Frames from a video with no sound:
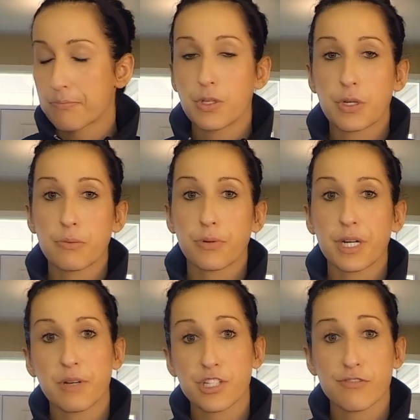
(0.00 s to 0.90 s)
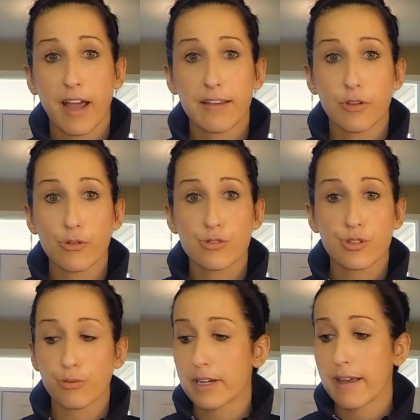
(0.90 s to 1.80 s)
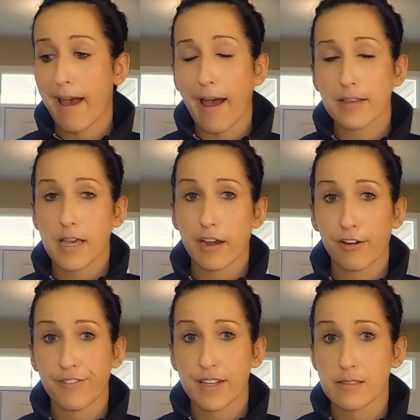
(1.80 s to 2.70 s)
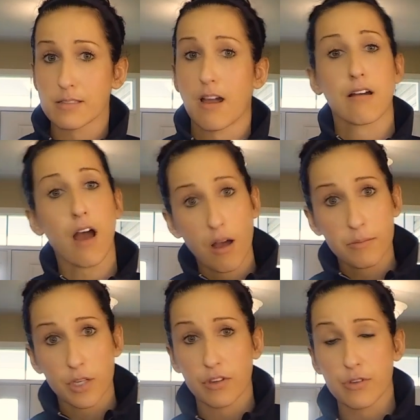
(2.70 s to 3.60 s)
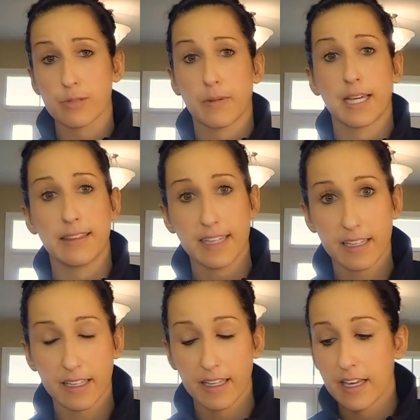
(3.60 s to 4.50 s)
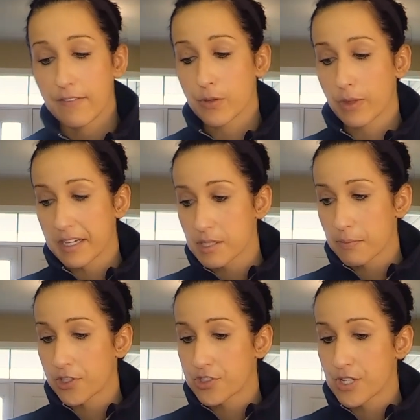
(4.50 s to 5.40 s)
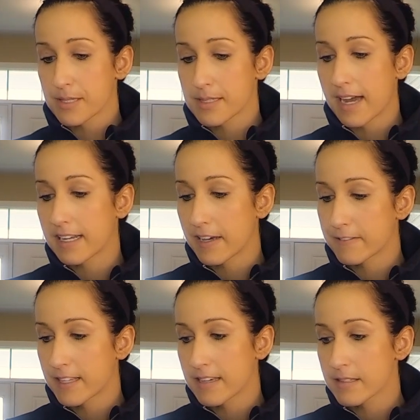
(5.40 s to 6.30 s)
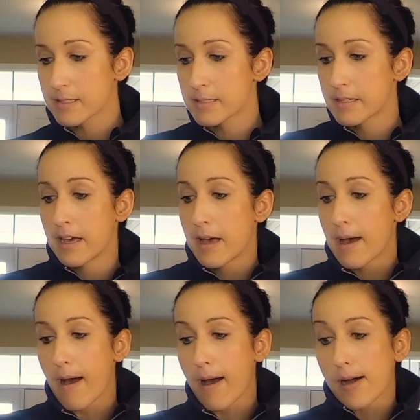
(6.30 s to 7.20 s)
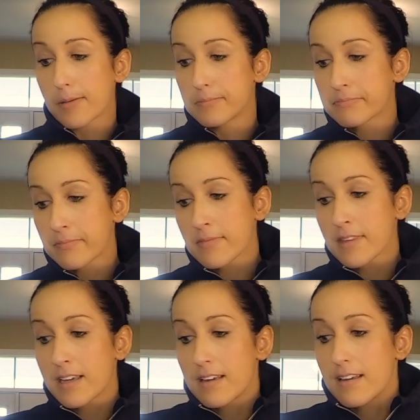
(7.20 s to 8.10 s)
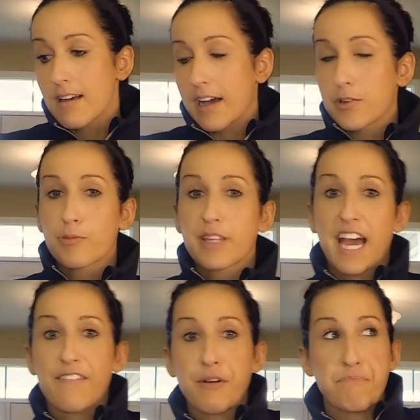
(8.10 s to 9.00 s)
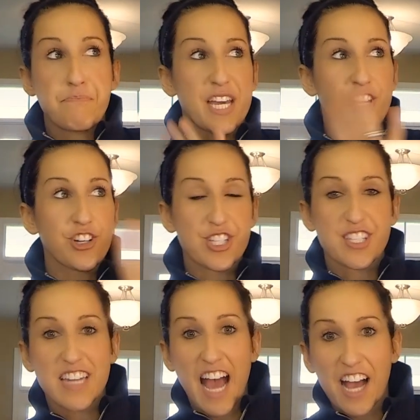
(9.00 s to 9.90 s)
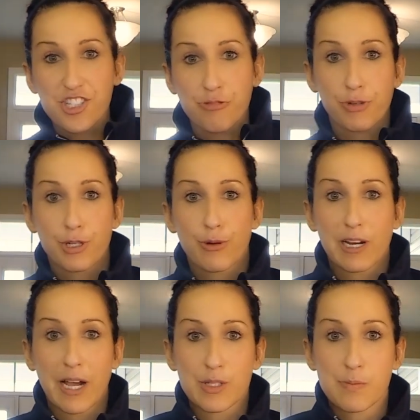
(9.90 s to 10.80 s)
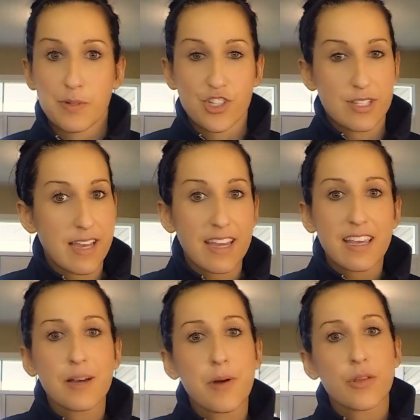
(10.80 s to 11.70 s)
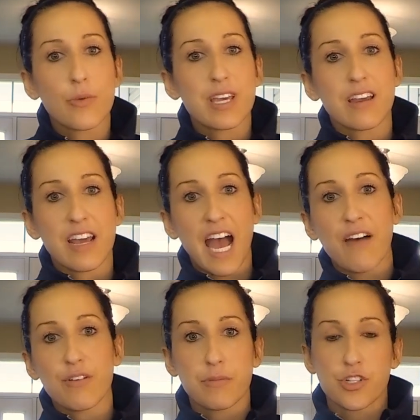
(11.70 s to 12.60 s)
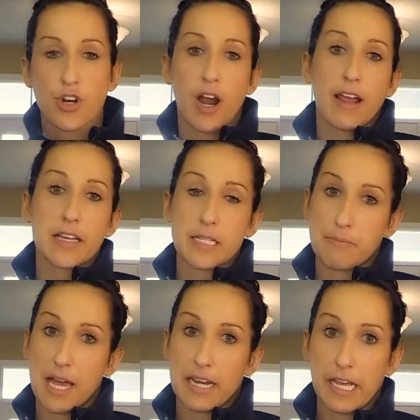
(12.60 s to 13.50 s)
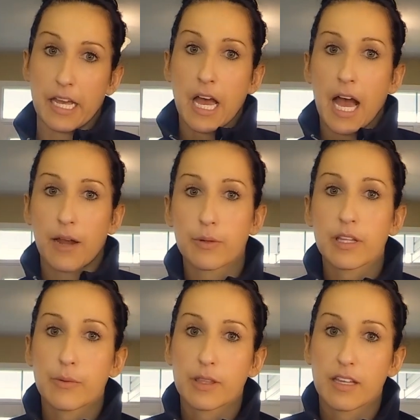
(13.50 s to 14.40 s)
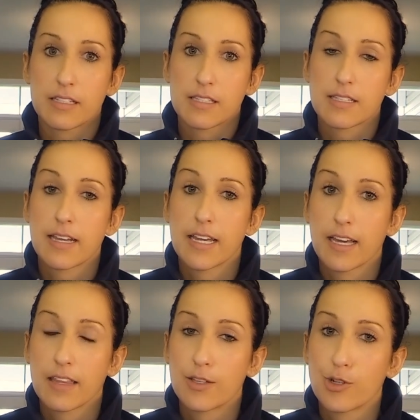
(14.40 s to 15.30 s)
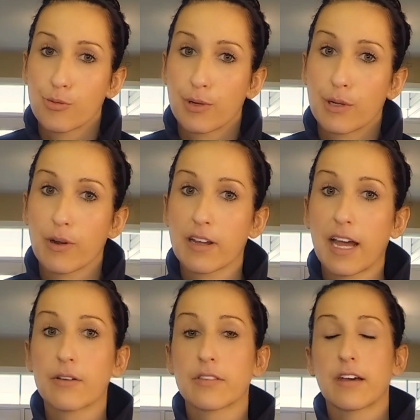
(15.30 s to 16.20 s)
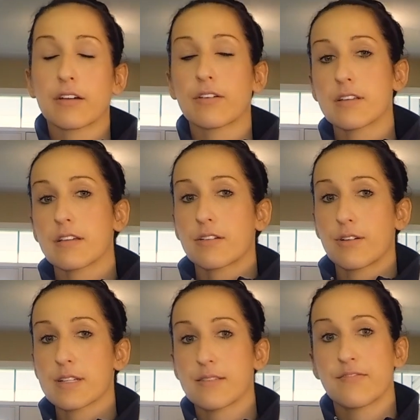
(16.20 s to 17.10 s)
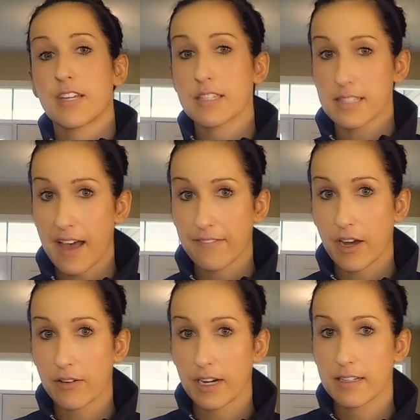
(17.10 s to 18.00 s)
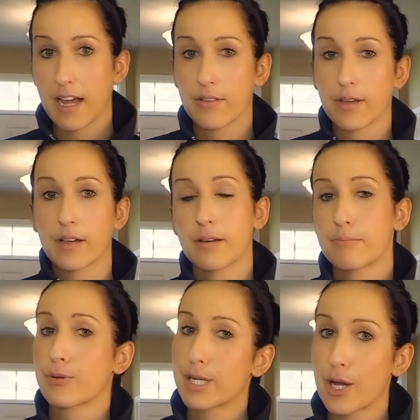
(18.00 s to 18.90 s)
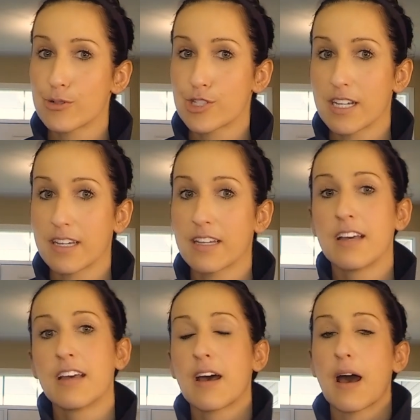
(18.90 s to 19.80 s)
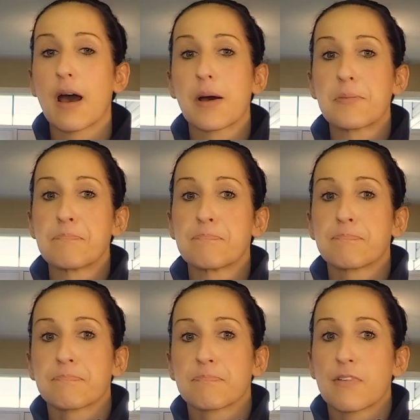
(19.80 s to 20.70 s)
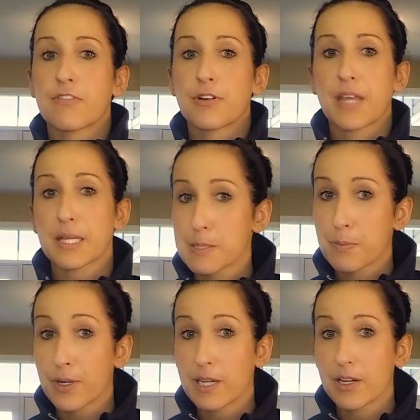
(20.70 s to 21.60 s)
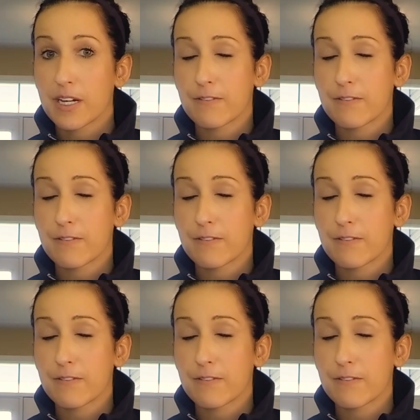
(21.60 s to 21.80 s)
you can pretty much find those three at tigerfitness.com. You can use my link if you'd like to purchase any of these. Um, I normally have a bigger stash of pre-workouts, but just taking them on the weekend, I haven't been trying as many. I really would like to take the new pre-workout that Chris and Vince have out right now, the pre-OG. Um, heard that's pretty good.